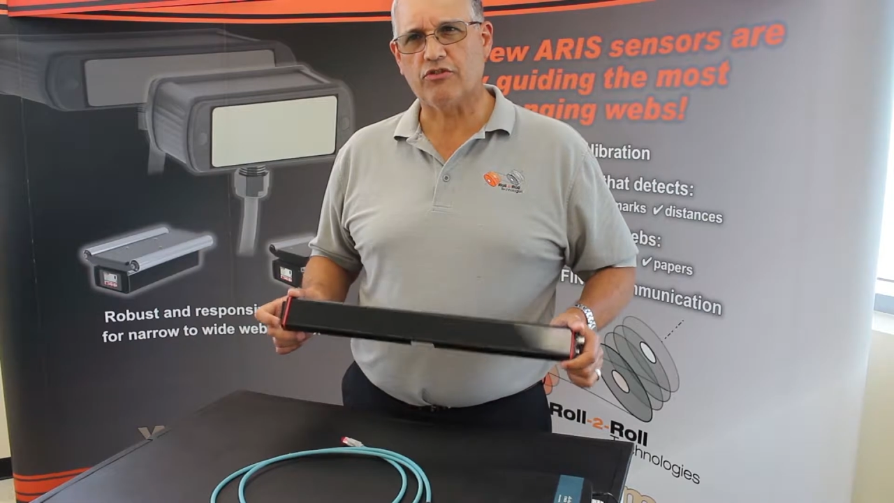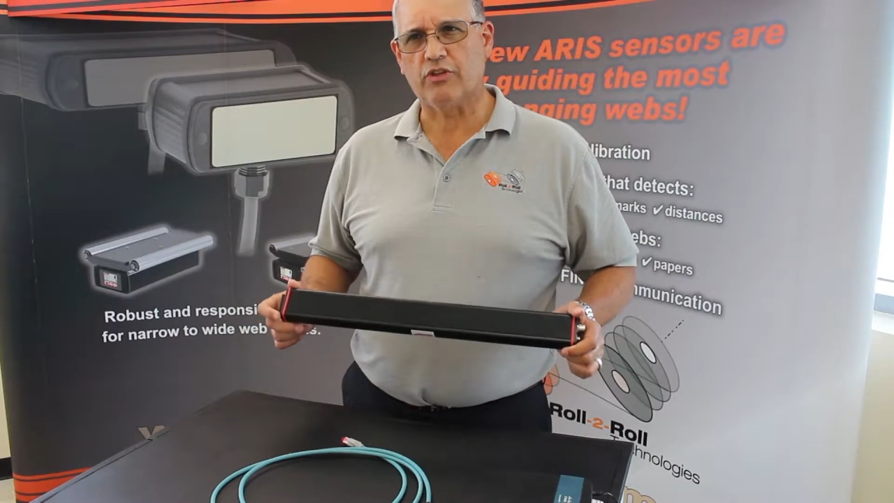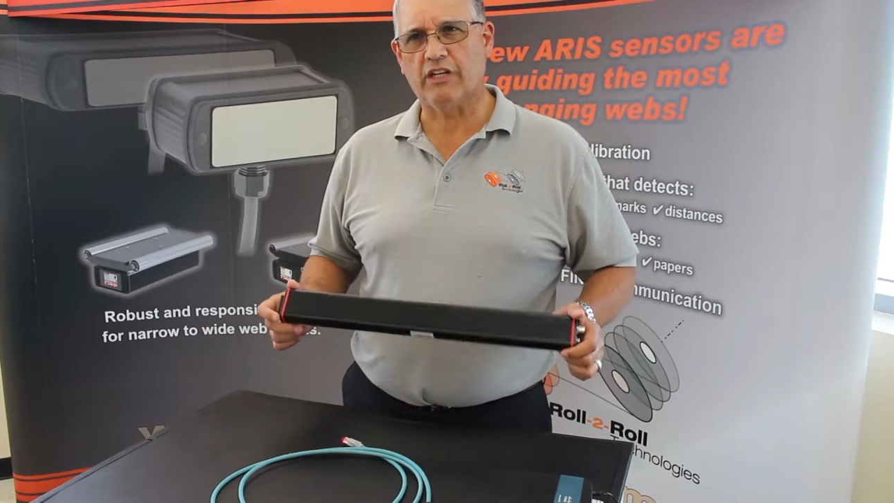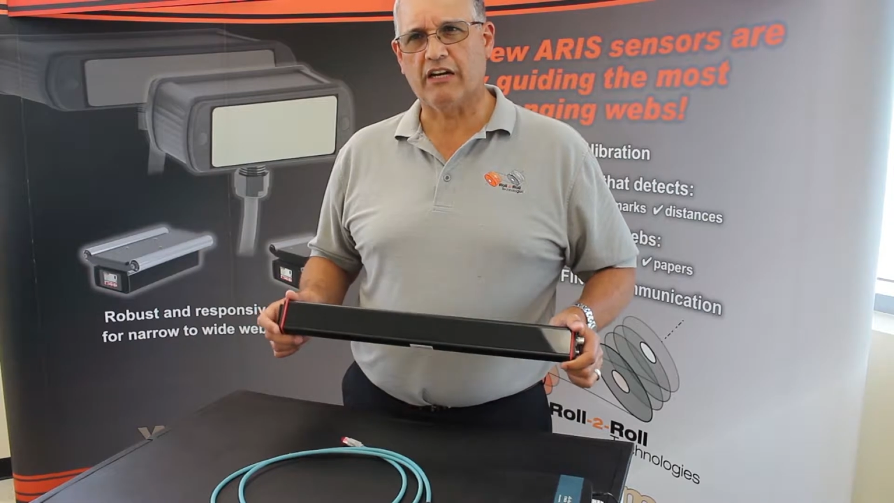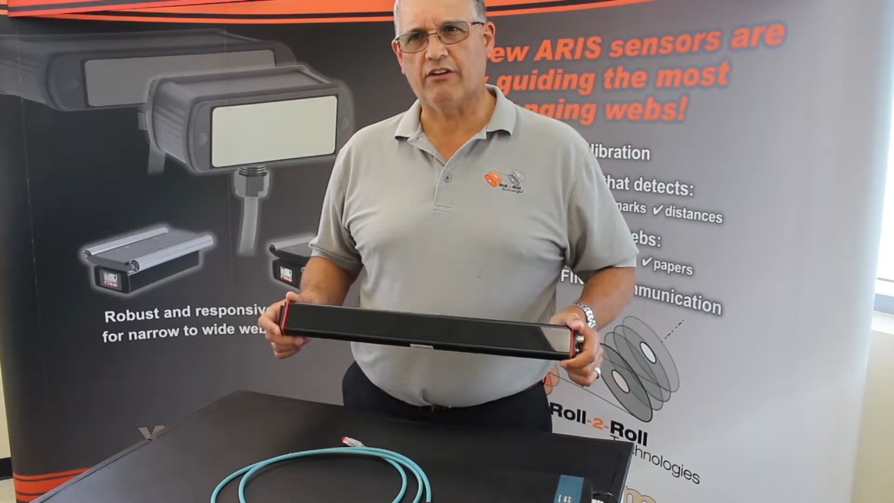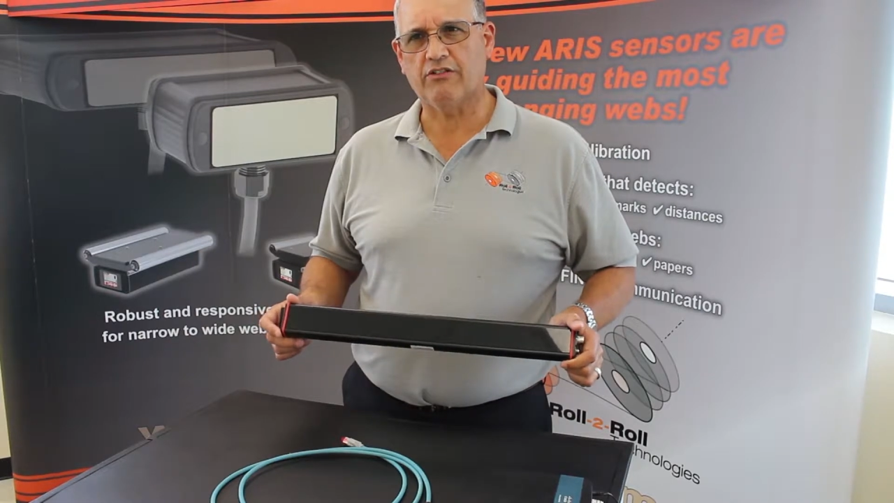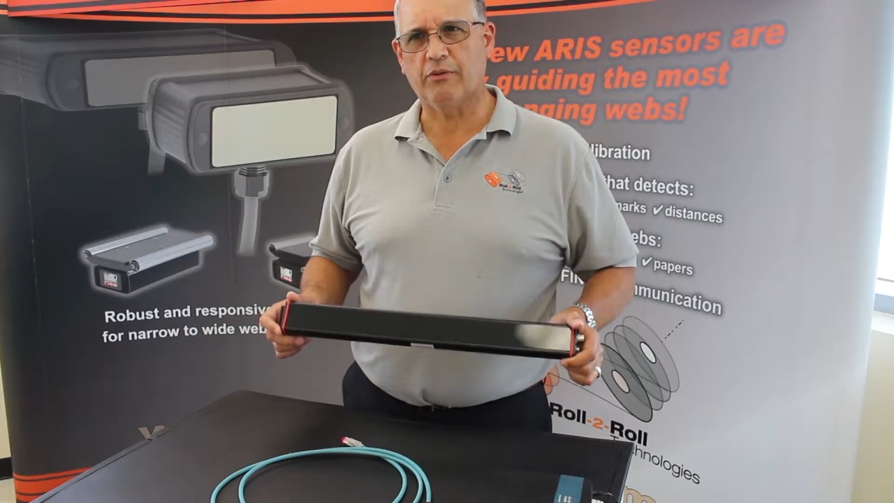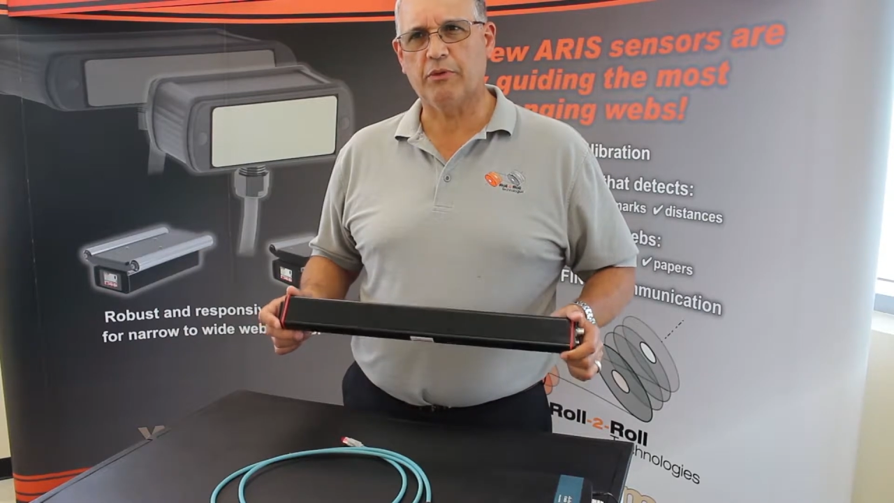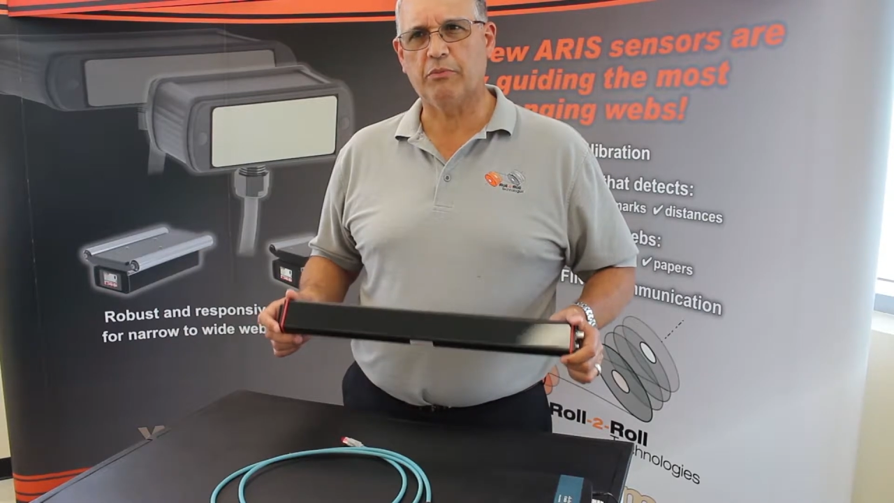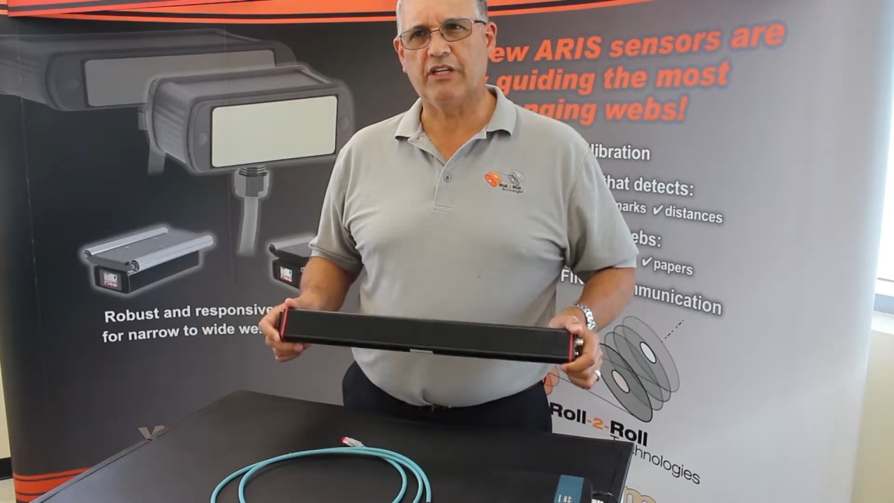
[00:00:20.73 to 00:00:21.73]
to the ARRIS
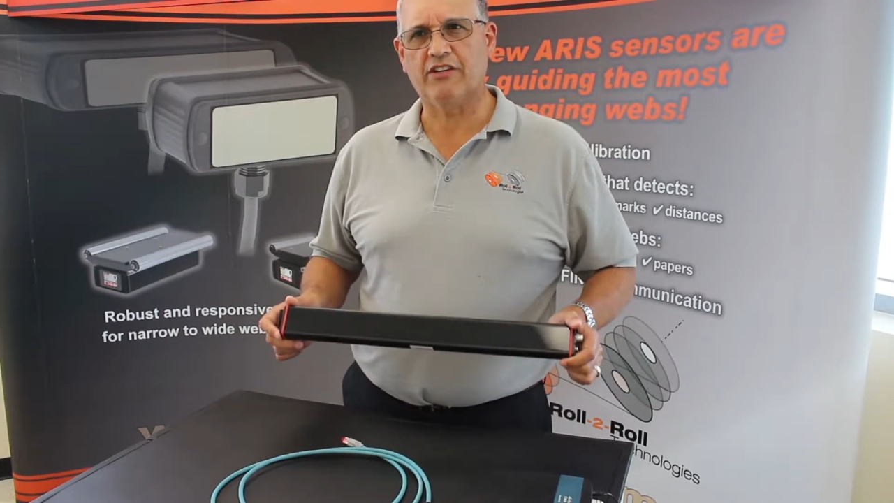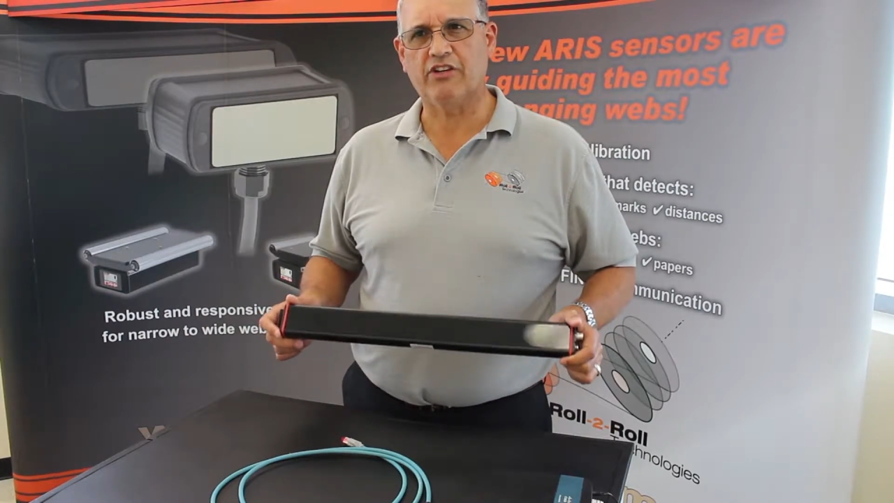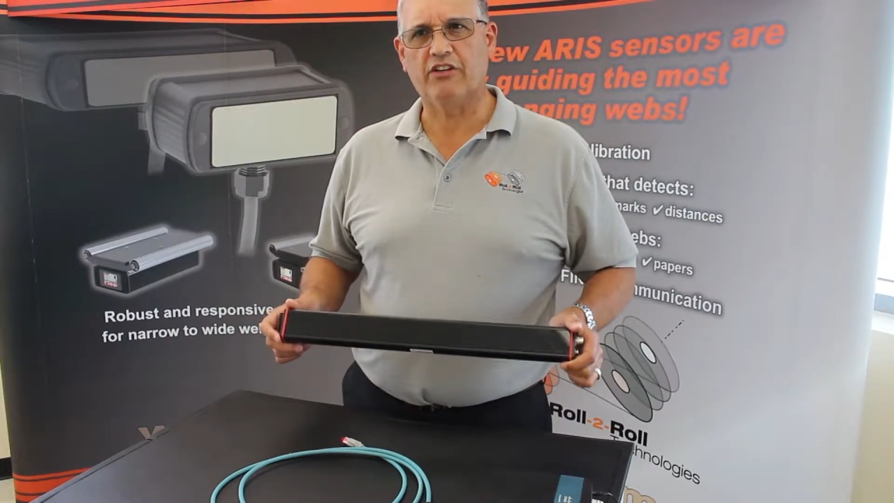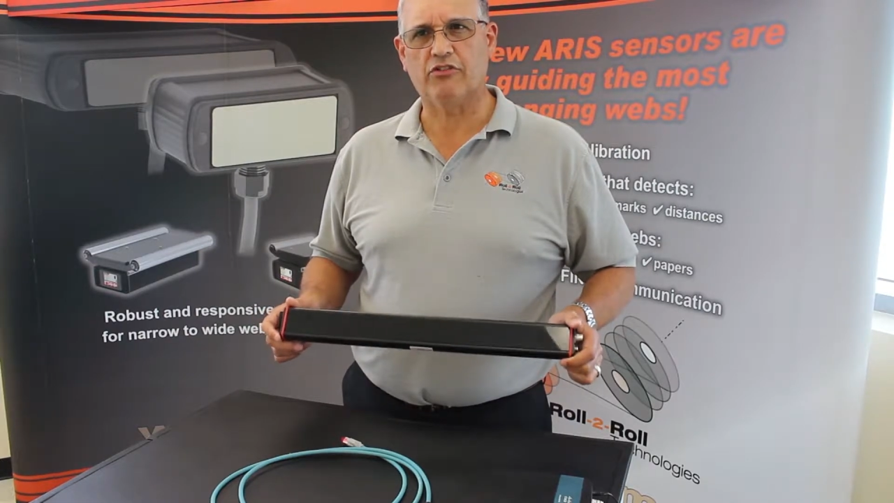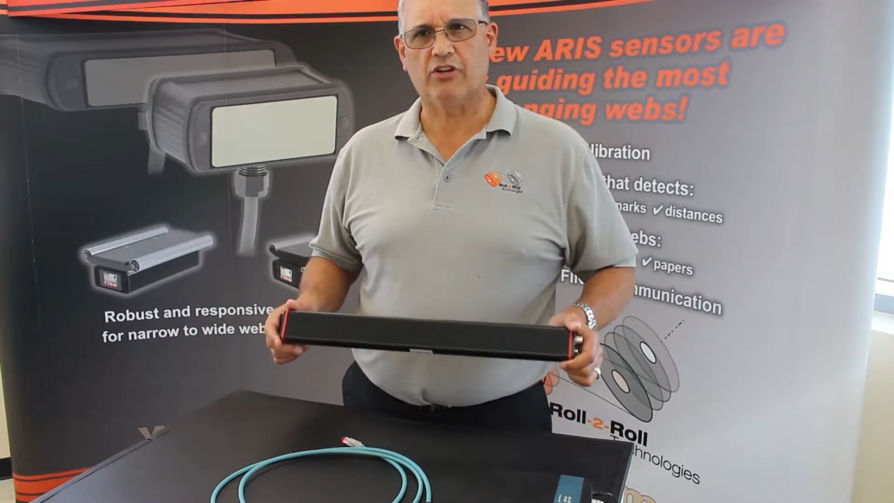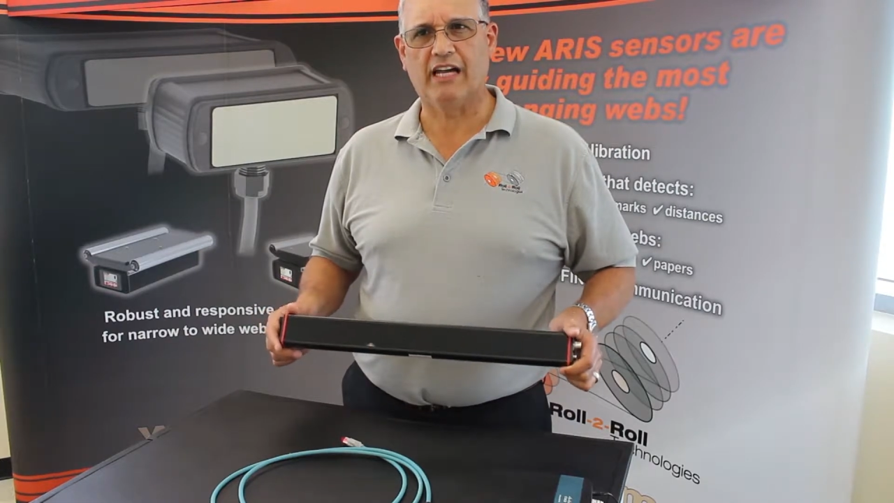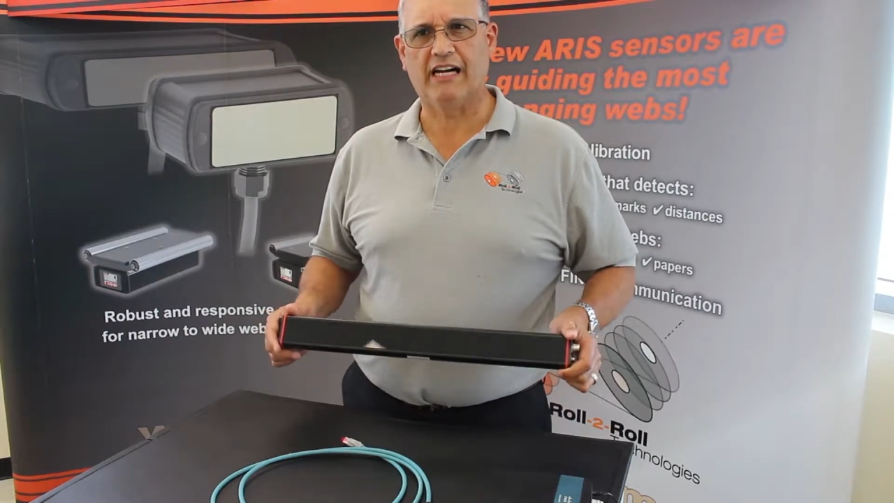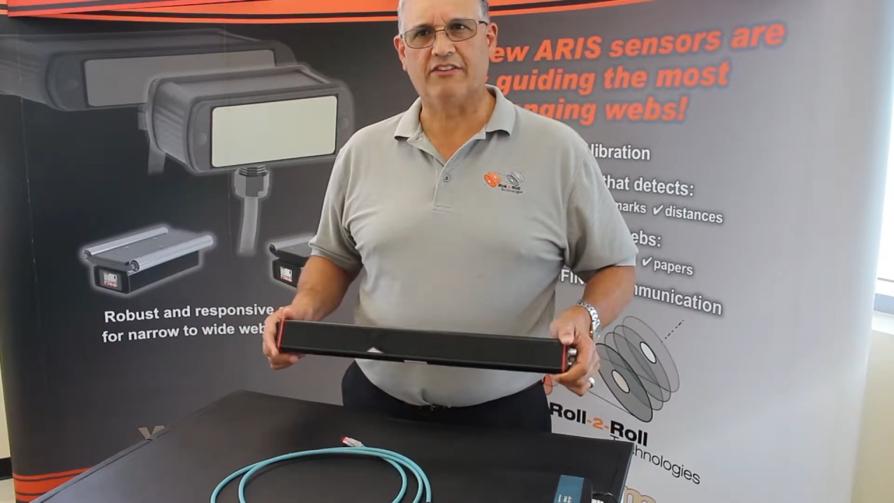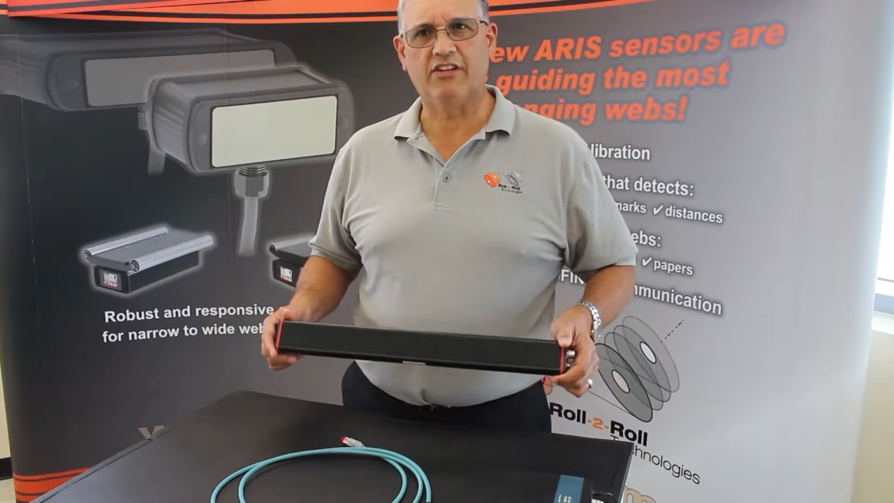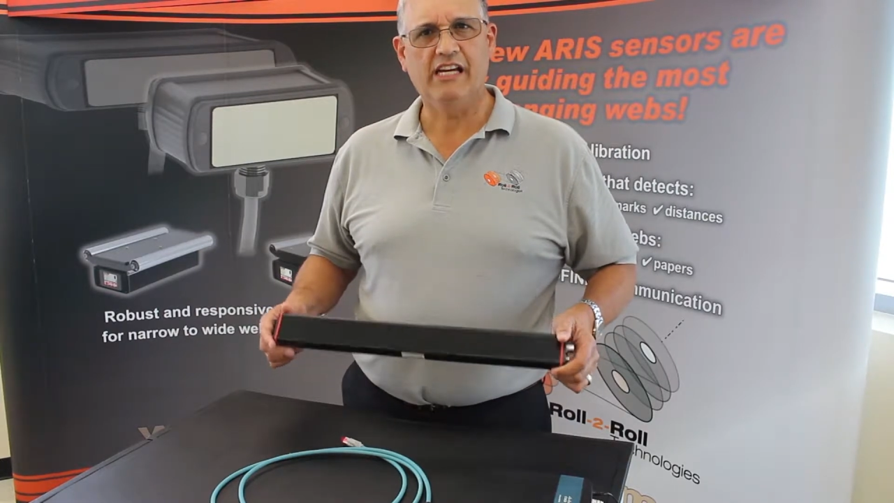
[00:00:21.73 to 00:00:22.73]
WPS sensor
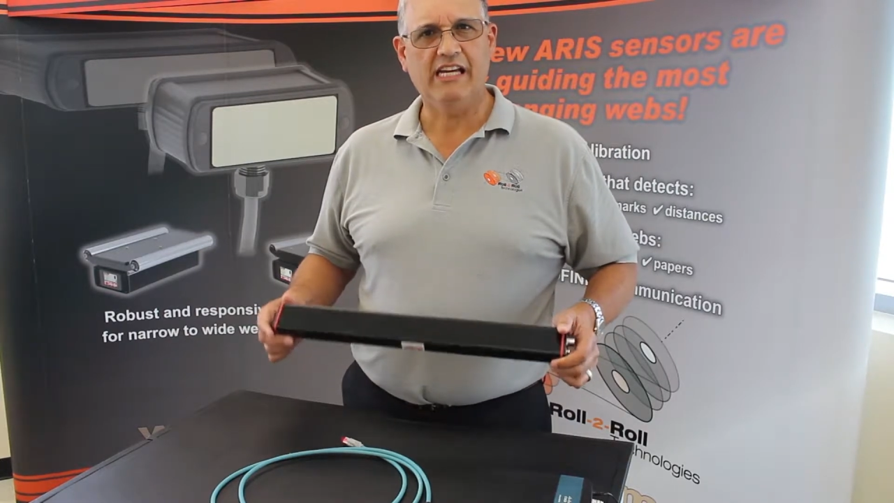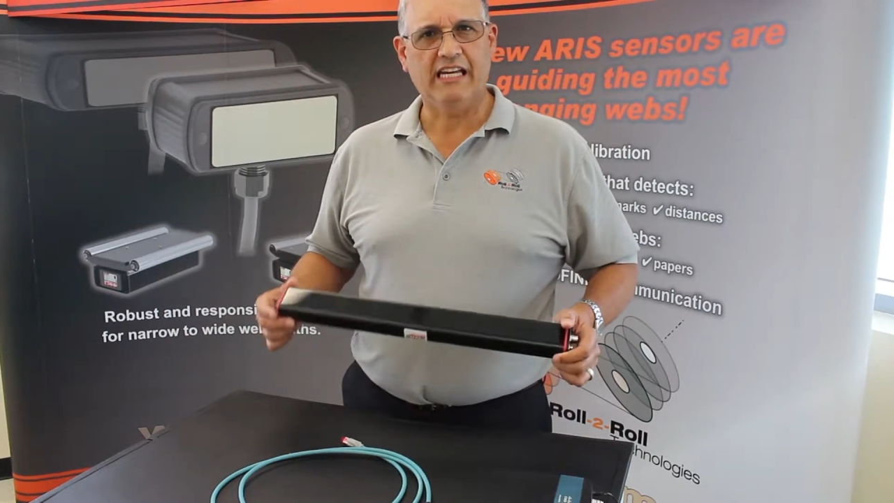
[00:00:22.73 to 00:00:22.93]
lines.